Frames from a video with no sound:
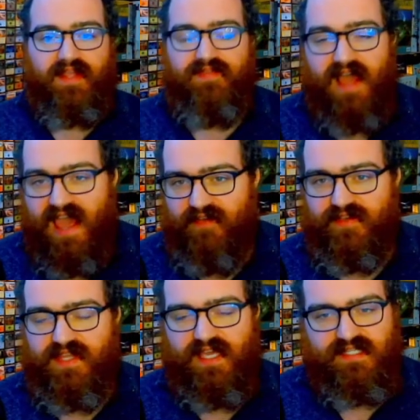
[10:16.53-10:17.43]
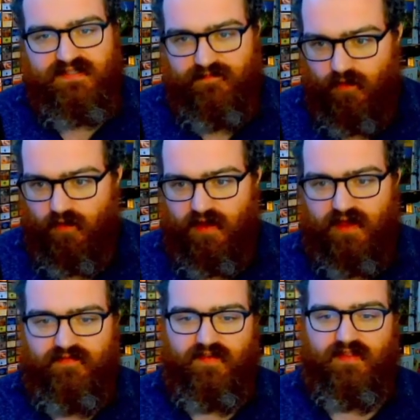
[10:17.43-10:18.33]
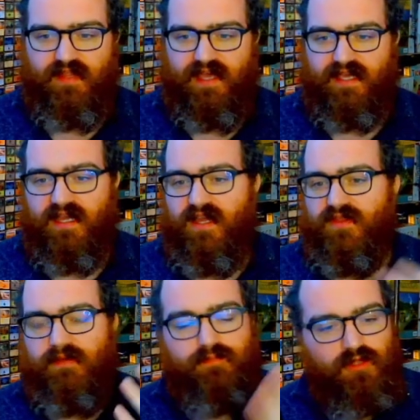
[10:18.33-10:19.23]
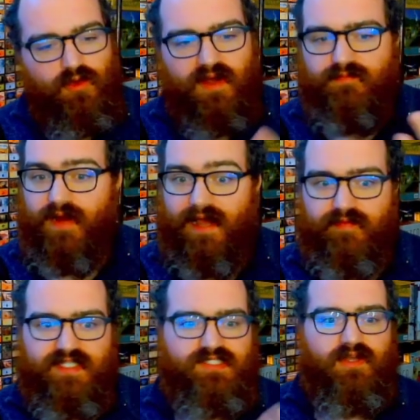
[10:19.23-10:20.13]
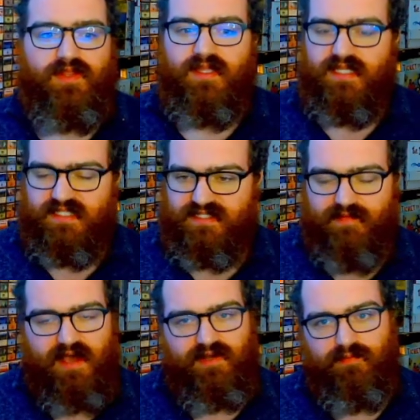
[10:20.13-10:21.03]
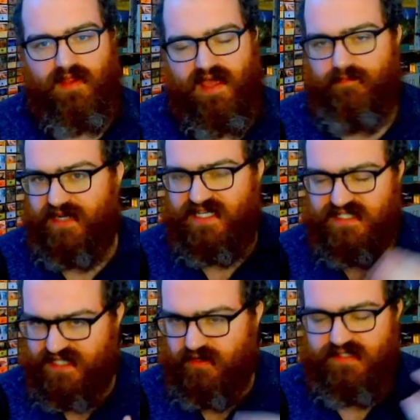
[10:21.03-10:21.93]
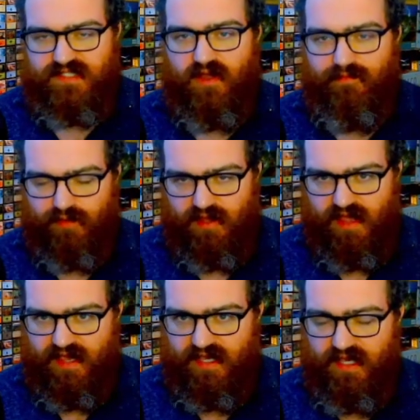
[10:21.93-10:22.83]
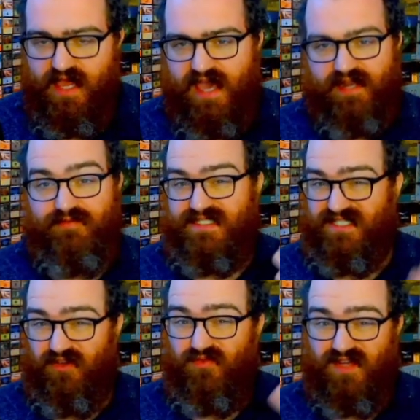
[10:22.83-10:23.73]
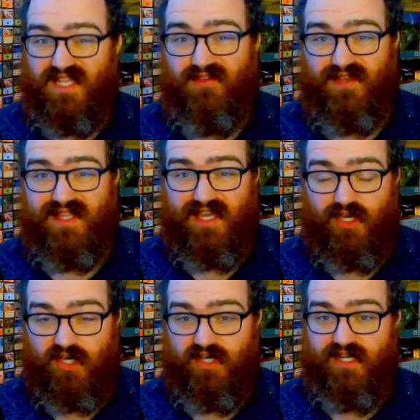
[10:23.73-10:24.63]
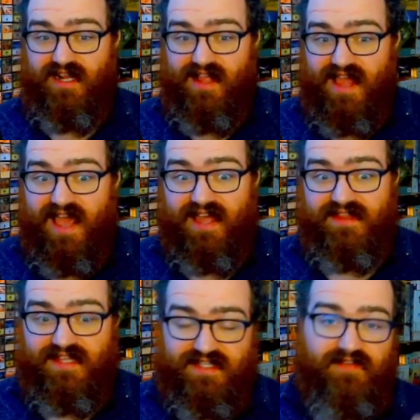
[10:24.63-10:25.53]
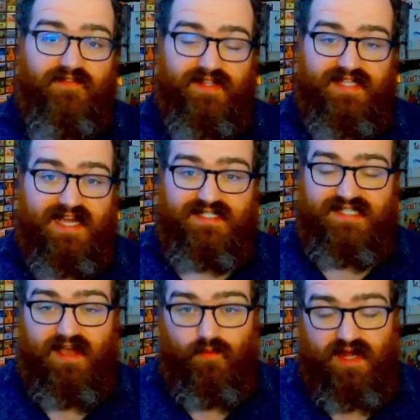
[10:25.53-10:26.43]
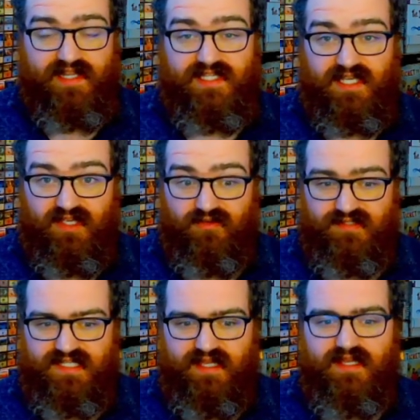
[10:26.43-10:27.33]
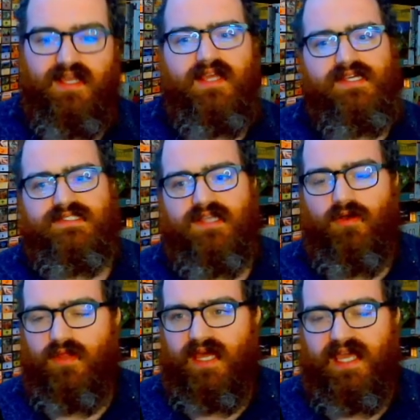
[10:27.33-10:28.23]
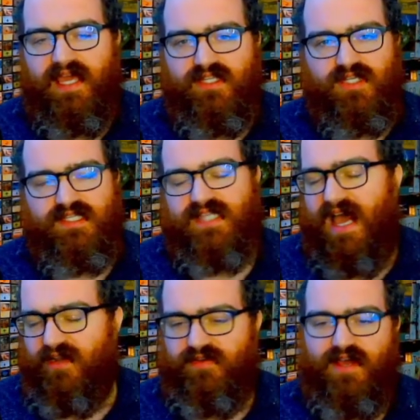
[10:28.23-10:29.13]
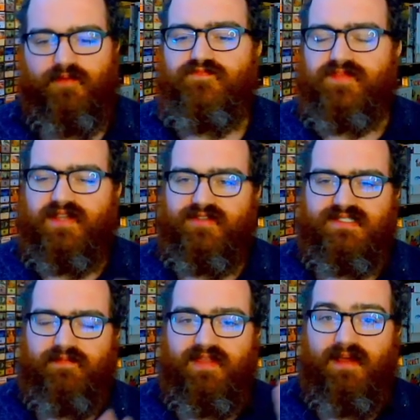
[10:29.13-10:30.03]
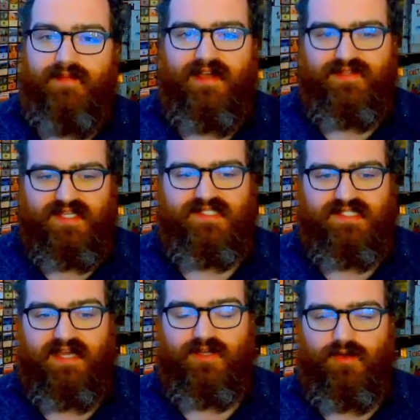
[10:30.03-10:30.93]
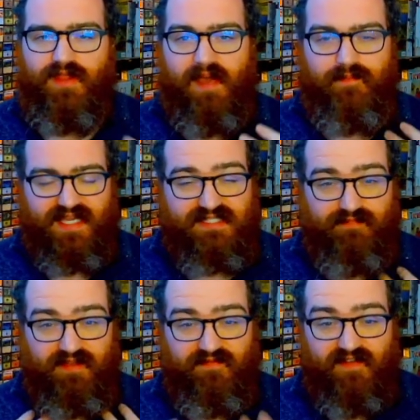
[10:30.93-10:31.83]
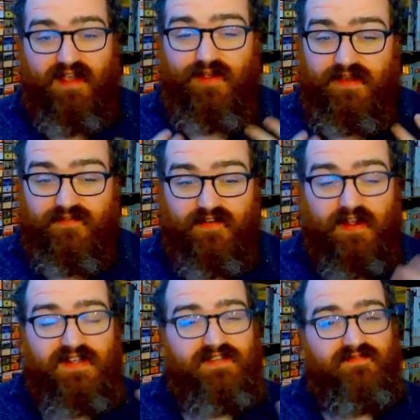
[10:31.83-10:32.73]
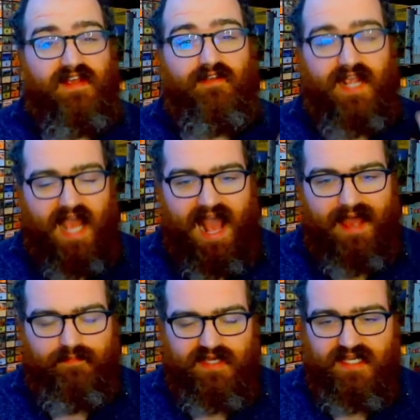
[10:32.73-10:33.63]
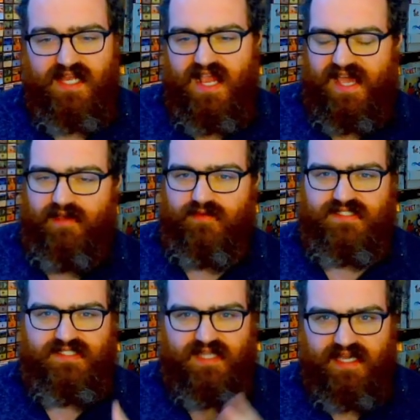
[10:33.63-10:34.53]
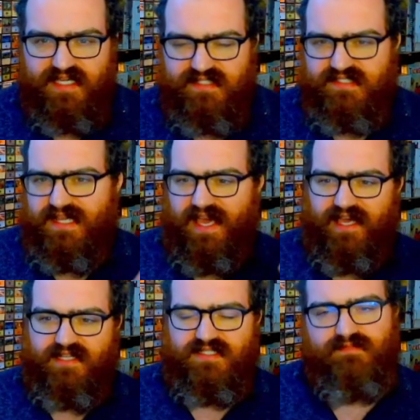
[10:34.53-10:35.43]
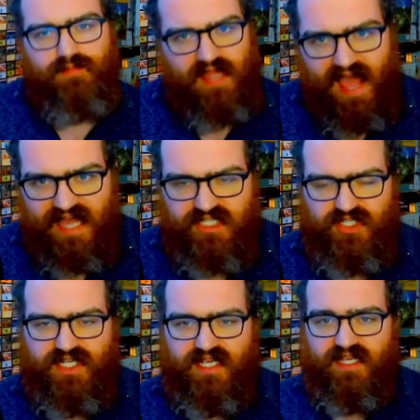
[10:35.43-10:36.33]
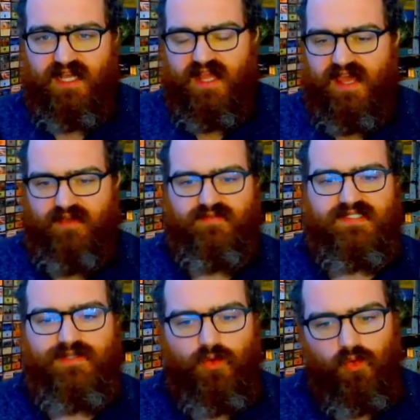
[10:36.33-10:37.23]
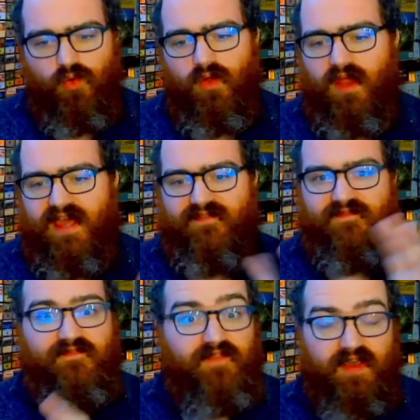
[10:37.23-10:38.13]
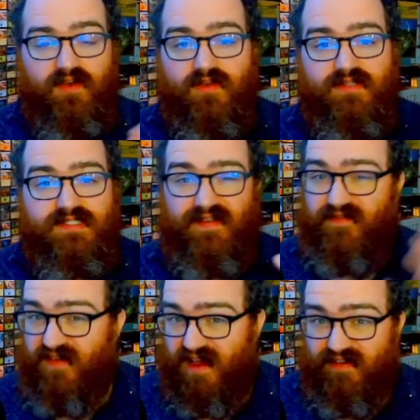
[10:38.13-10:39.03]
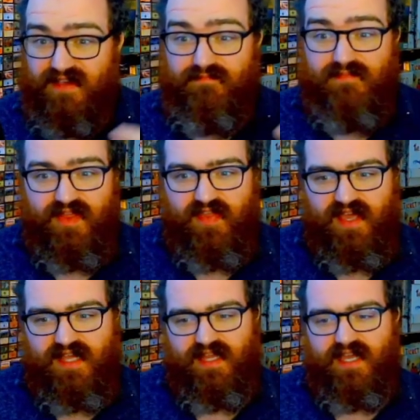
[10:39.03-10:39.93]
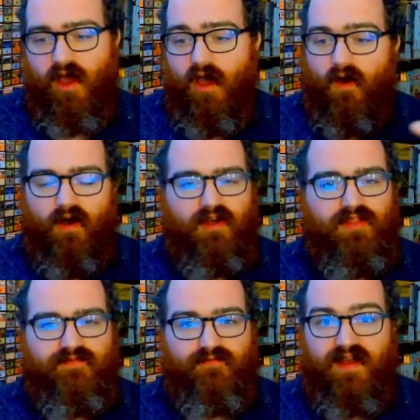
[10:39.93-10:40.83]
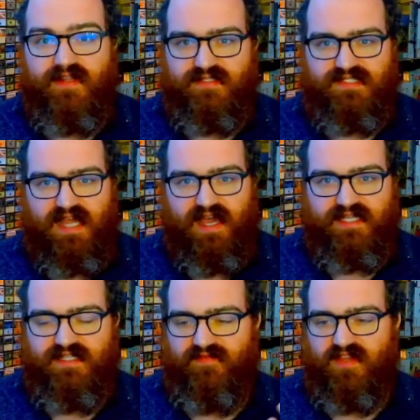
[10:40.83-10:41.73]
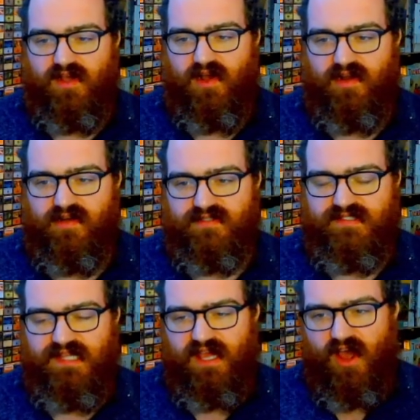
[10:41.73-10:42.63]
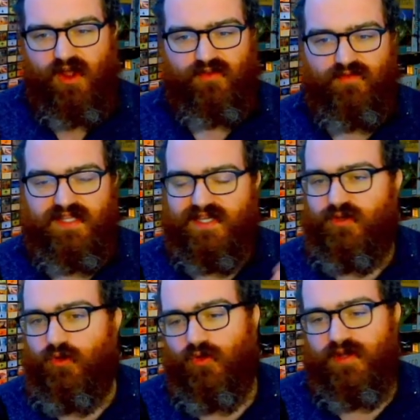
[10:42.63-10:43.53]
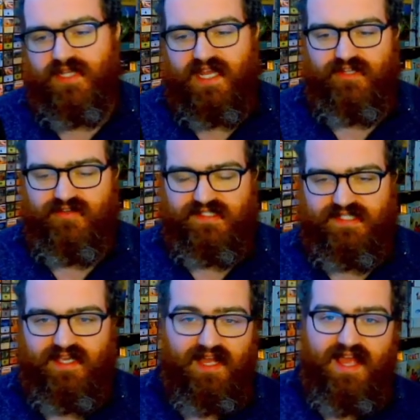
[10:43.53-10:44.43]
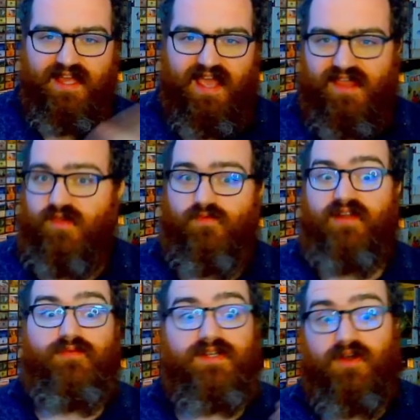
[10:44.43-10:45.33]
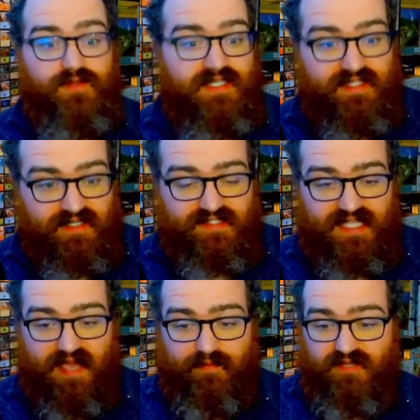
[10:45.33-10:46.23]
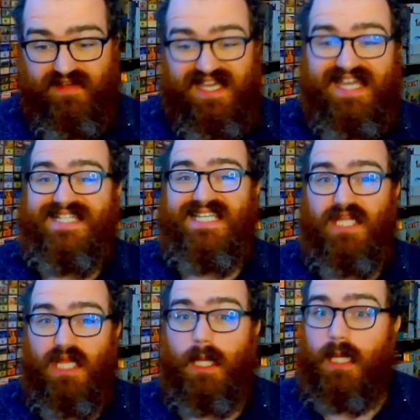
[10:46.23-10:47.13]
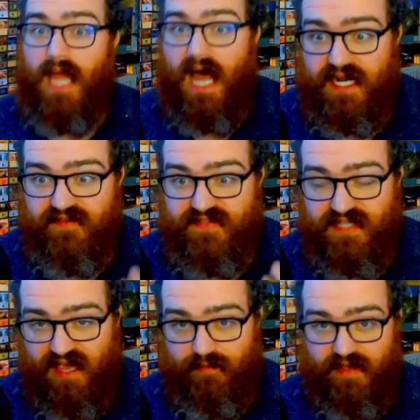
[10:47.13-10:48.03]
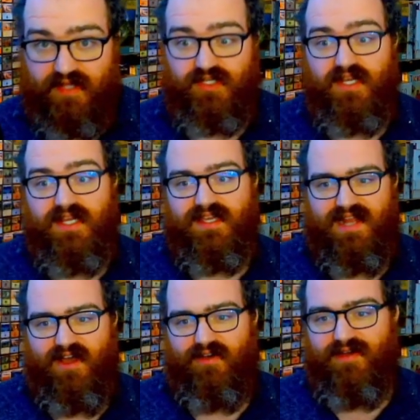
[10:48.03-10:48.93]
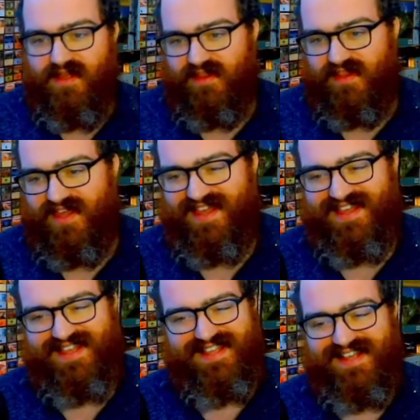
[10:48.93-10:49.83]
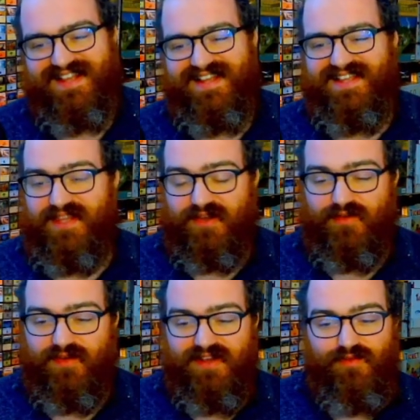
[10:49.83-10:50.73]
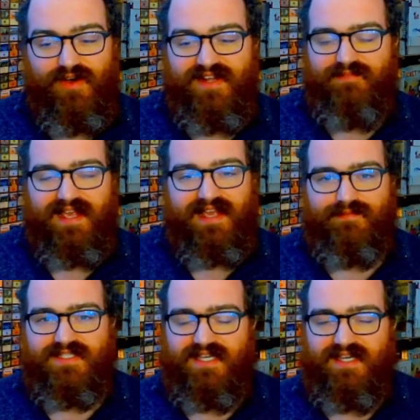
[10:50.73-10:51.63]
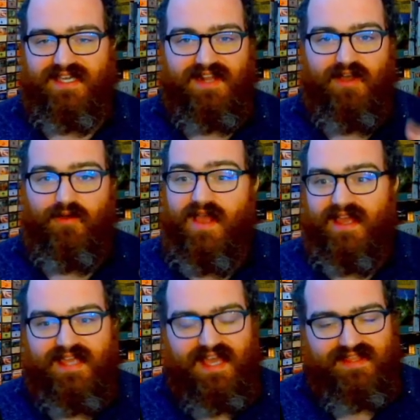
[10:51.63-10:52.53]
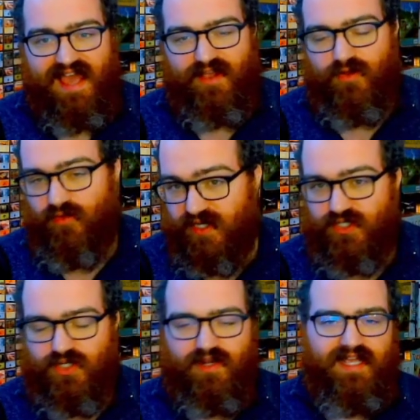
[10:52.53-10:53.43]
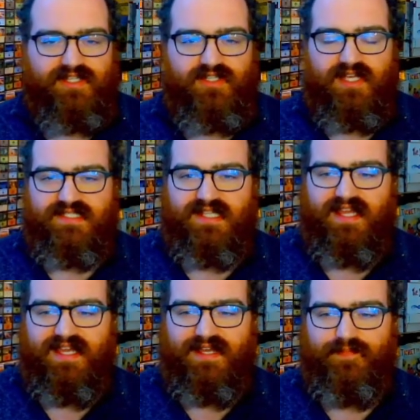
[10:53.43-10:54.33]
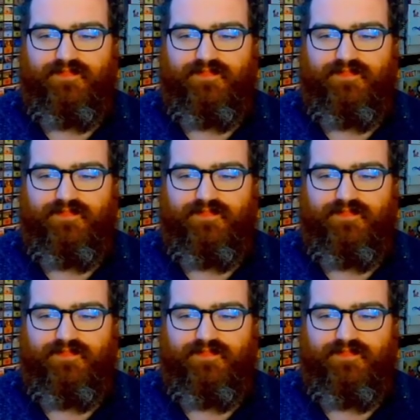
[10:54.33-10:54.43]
not everything is four of, like, the blue one probably saw the least amount of play, but it still saw play, and it was still really, really good in the different decks that wanted to use it. So, like, it just, I don't know. There's something about this cycle that makes me very, very, very happy. It was nice and splashy. It was cool. It feels very mythic. Like all the front sides of the cards are really cool and interesting. Yeah, the red one only deals damage, but it can deal a lot of damage. The green one being able to, get that creature, it just like